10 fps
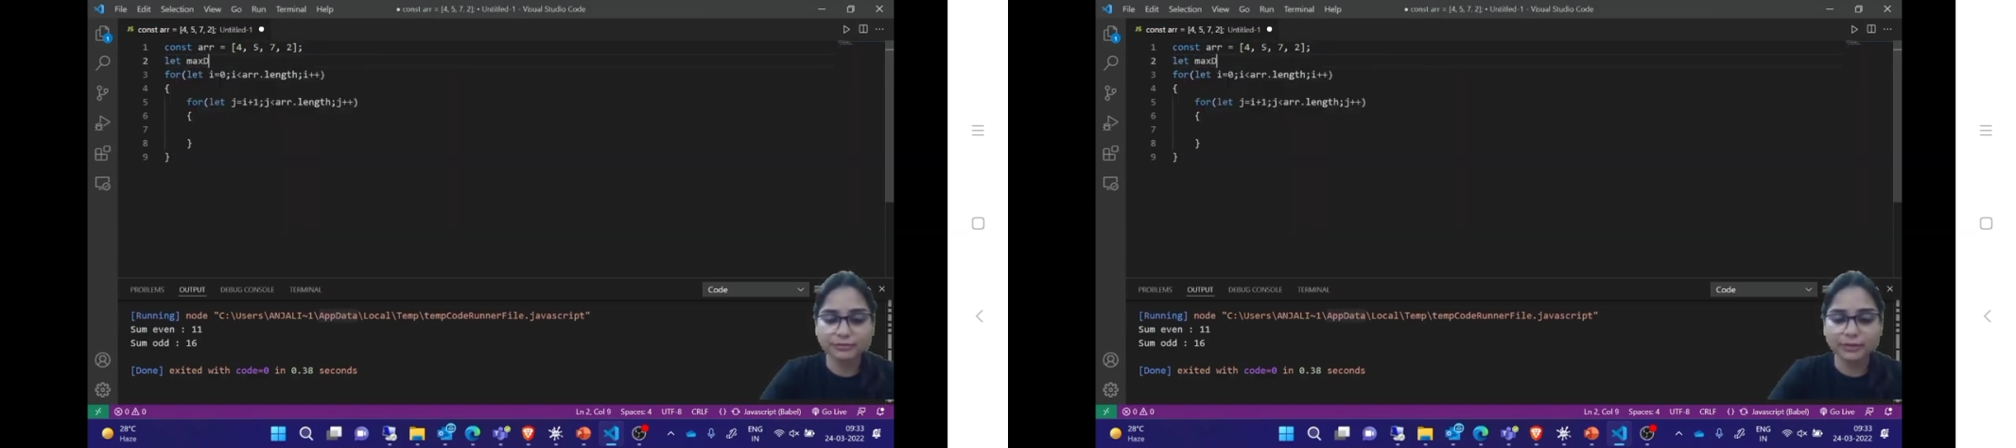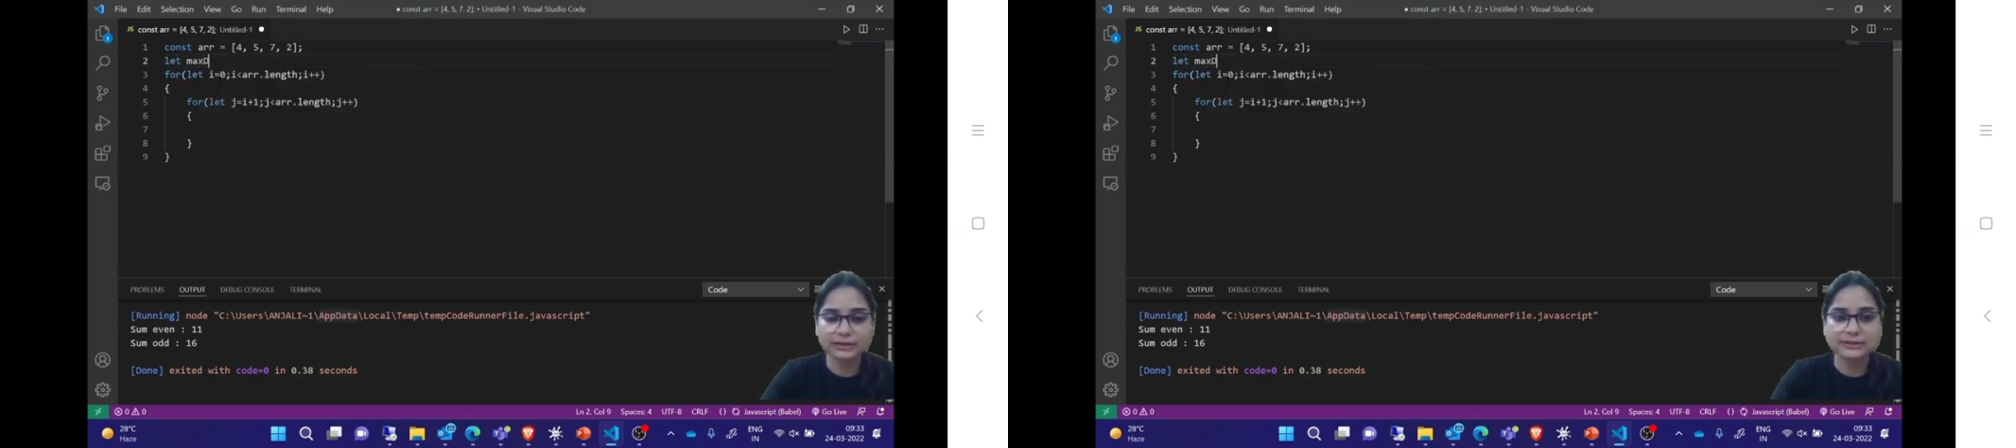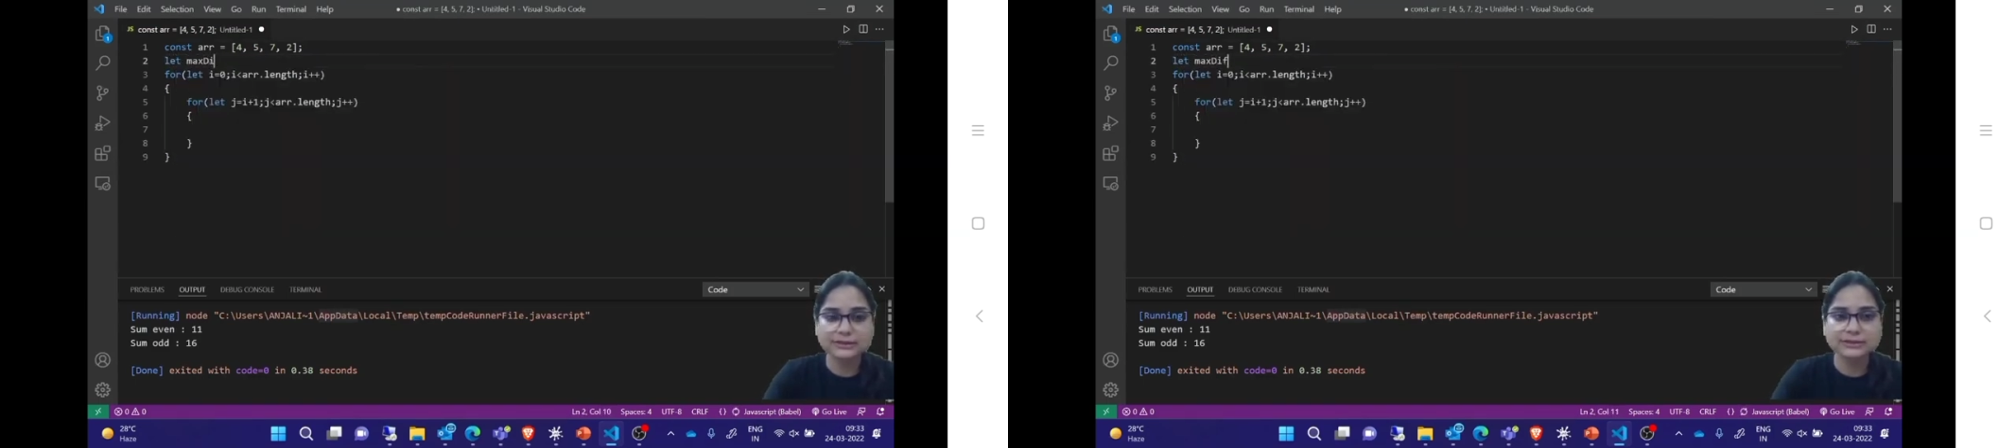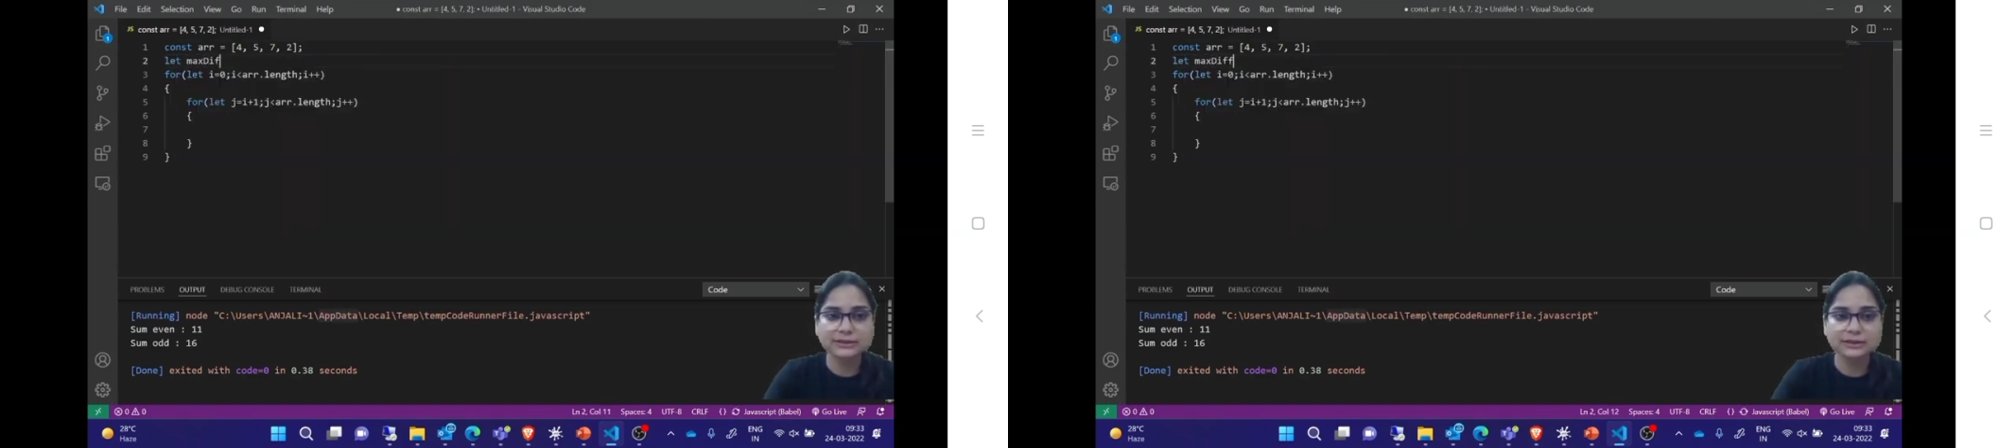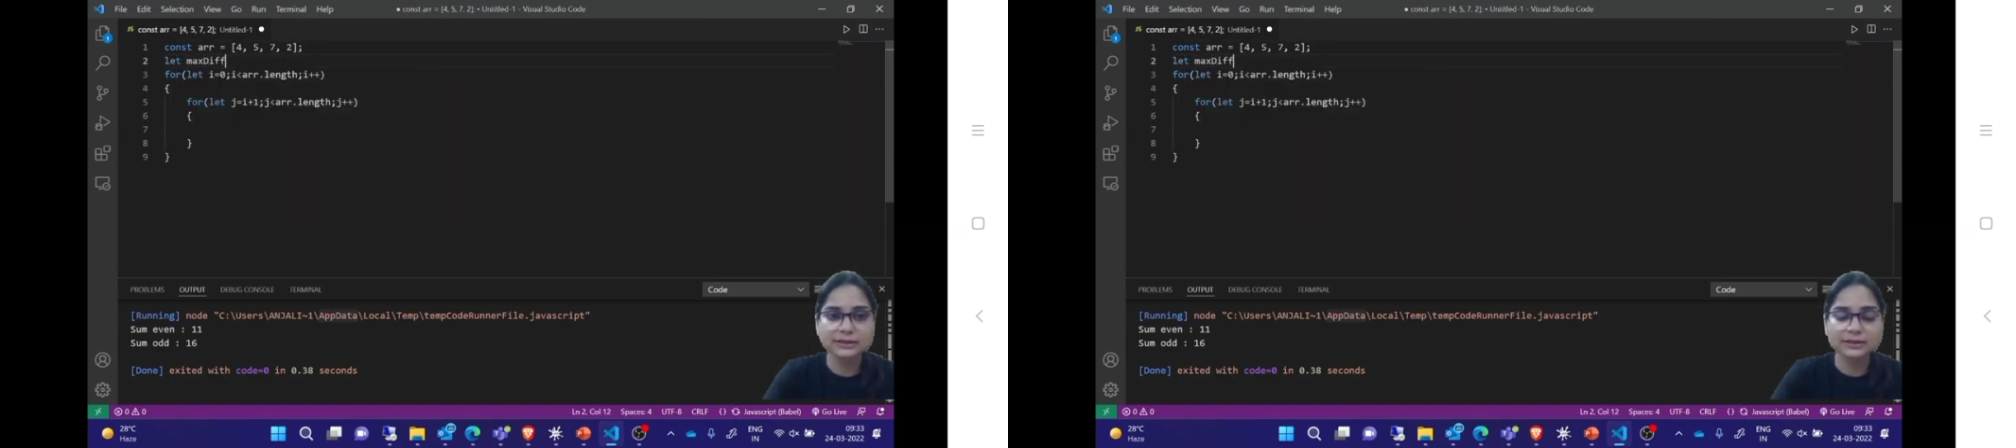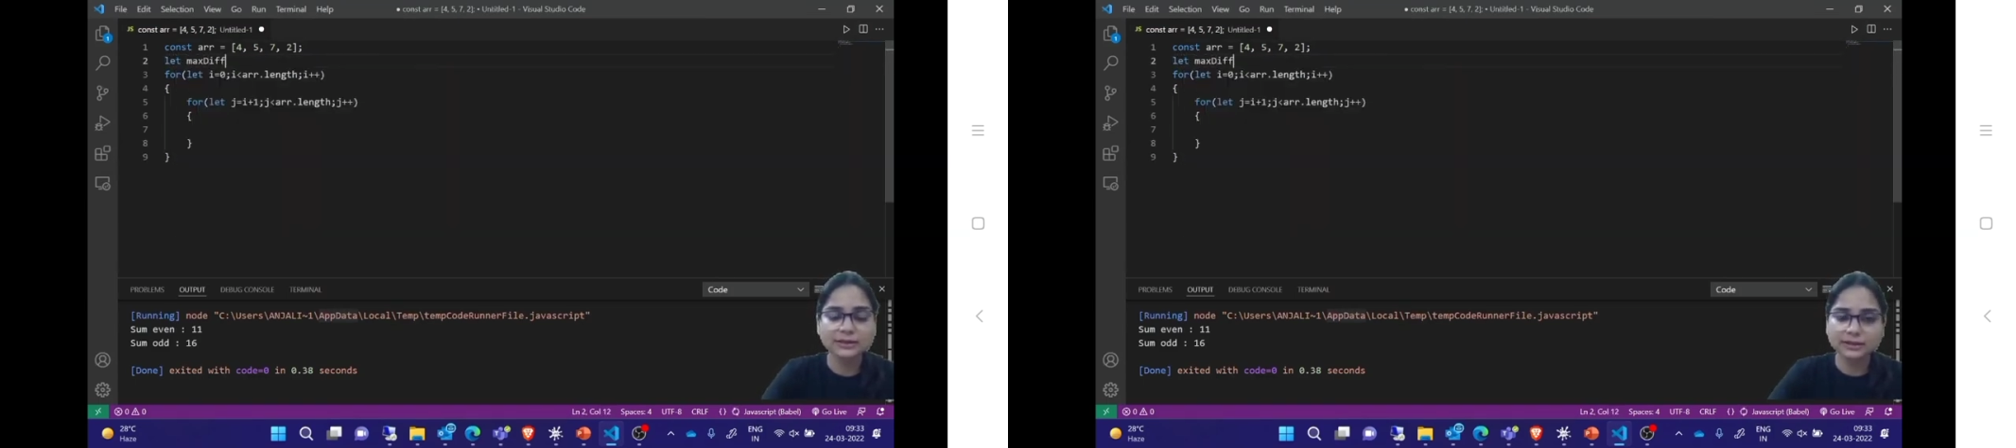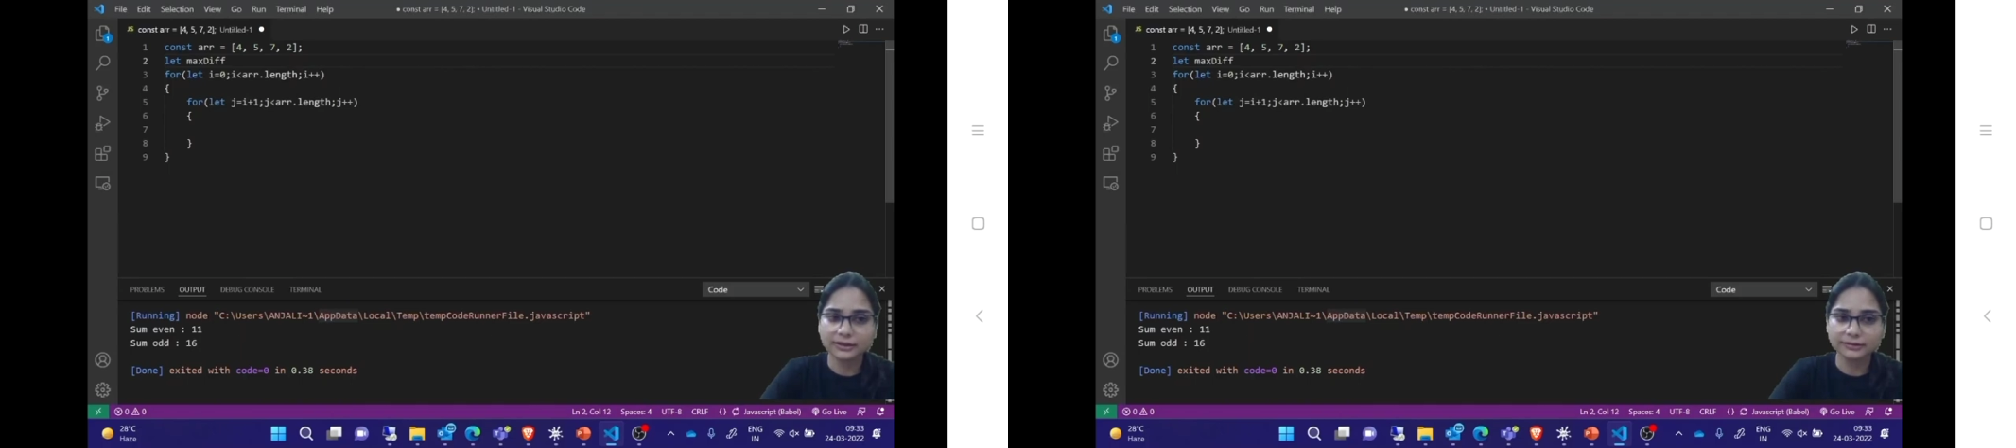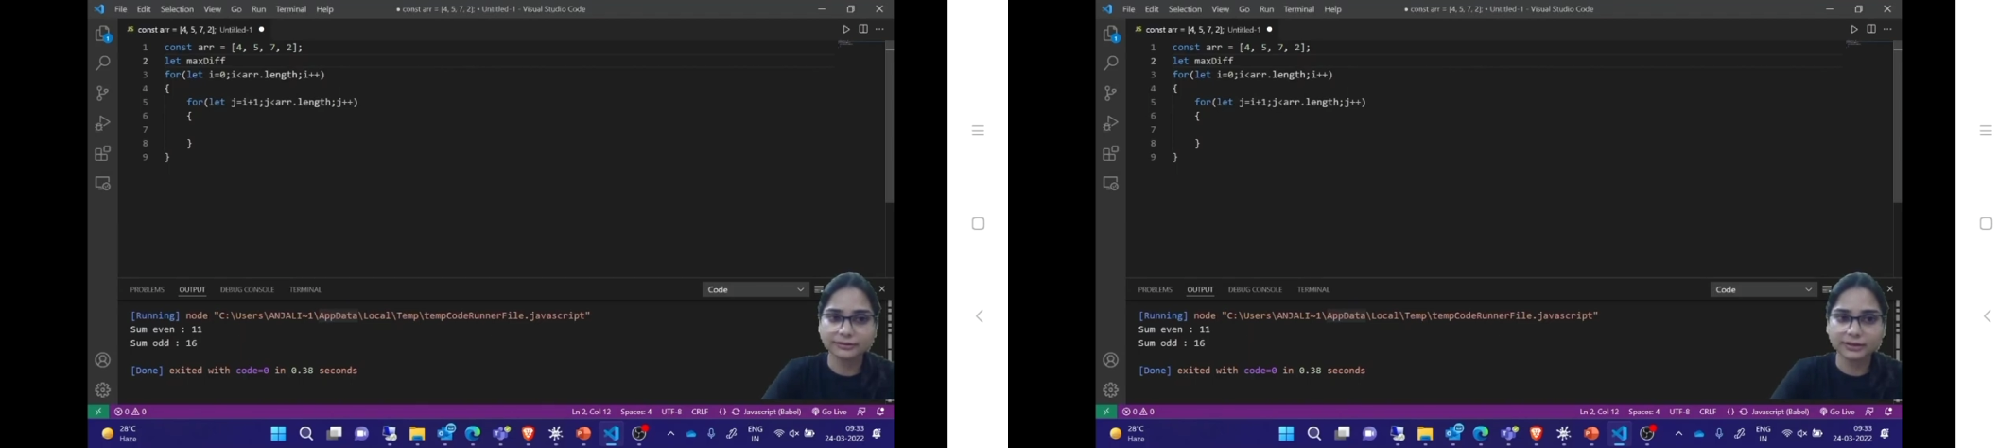max
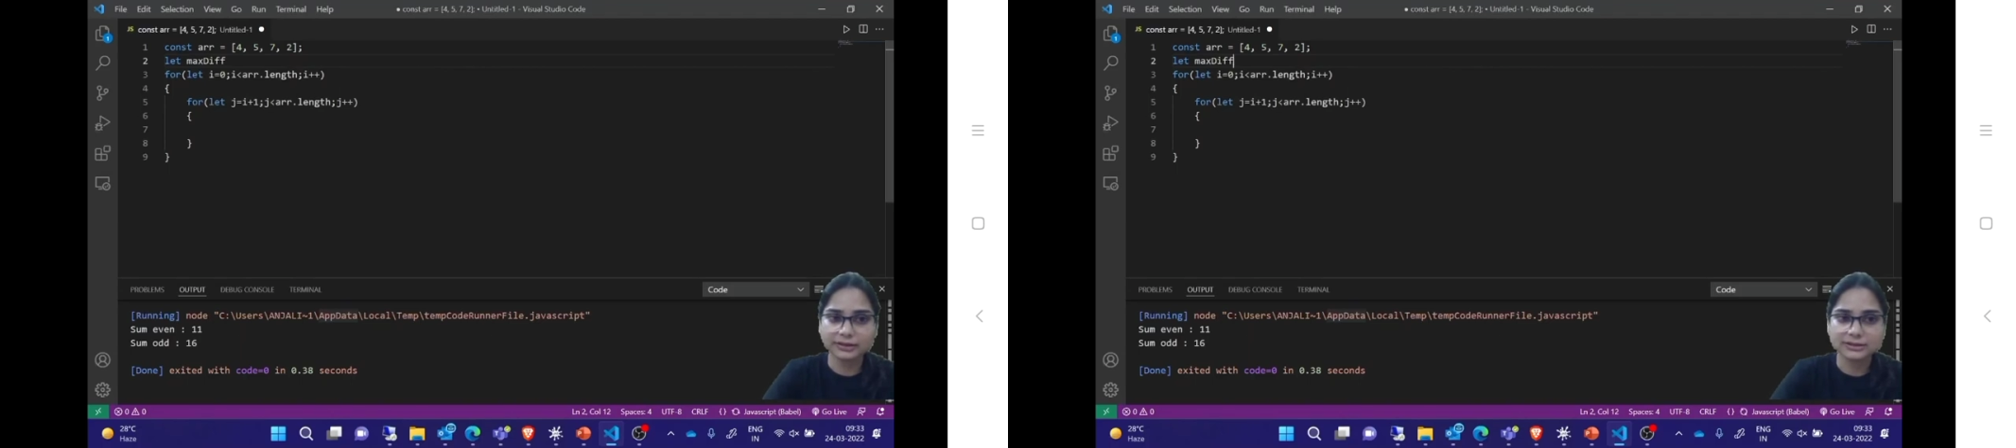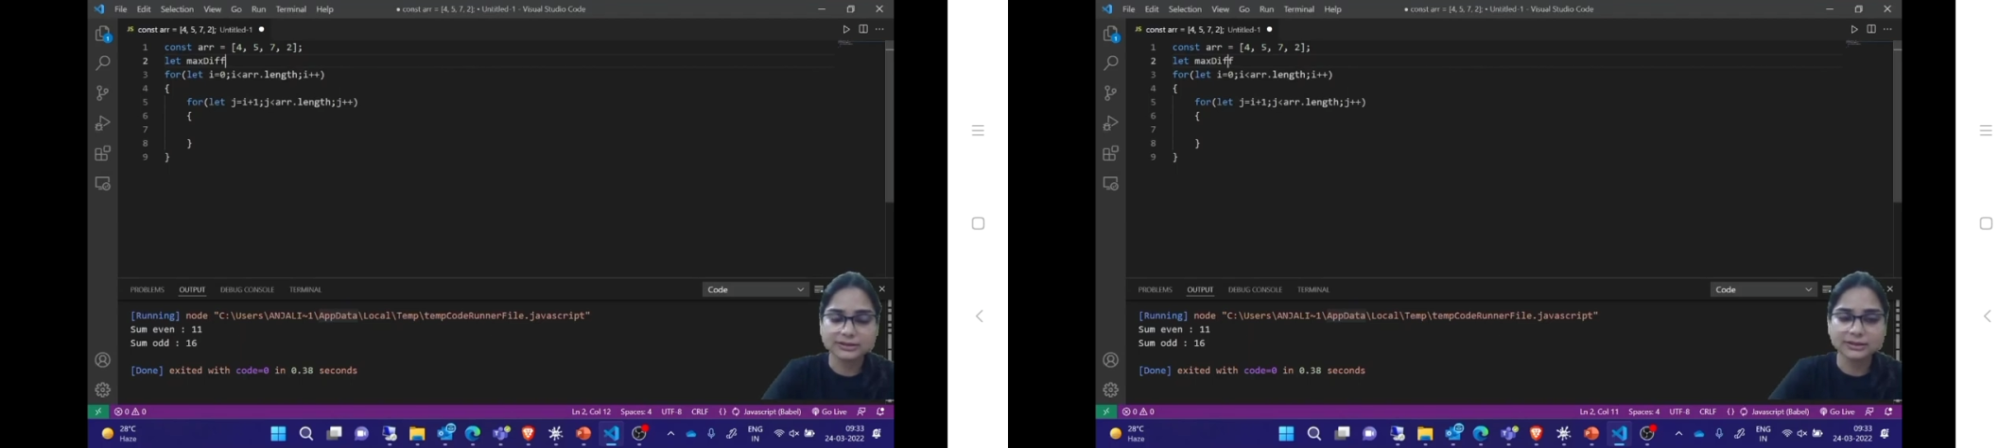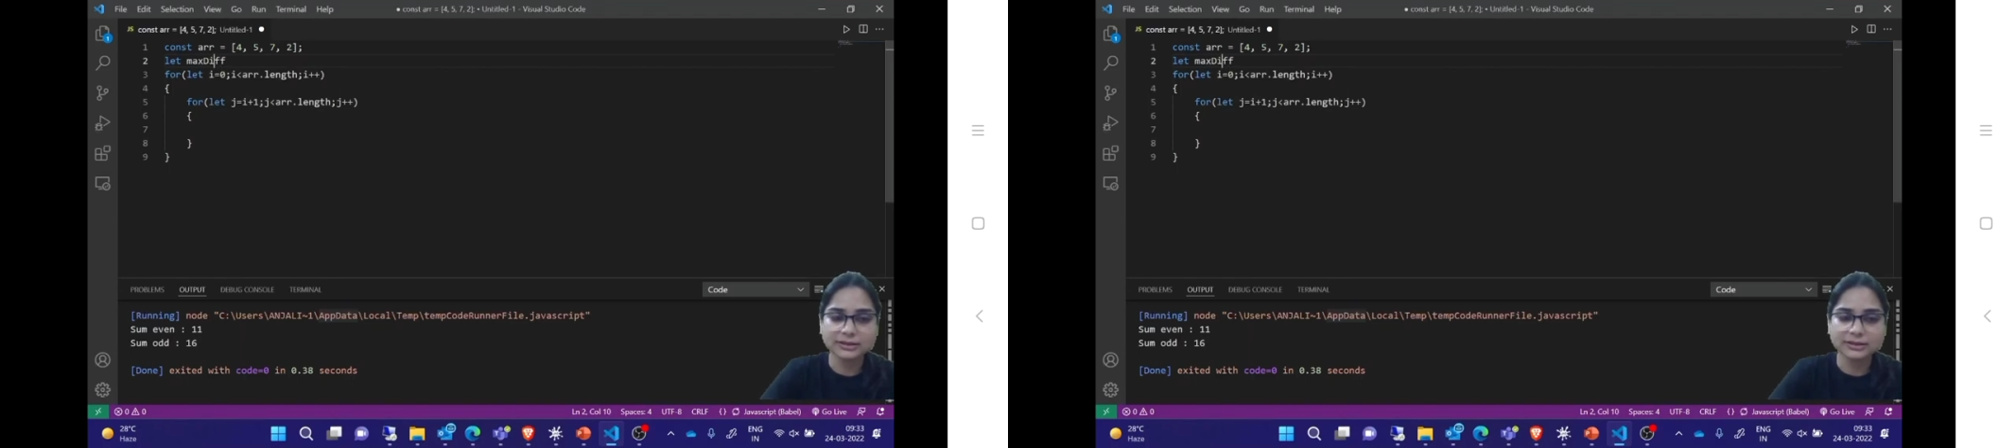difference,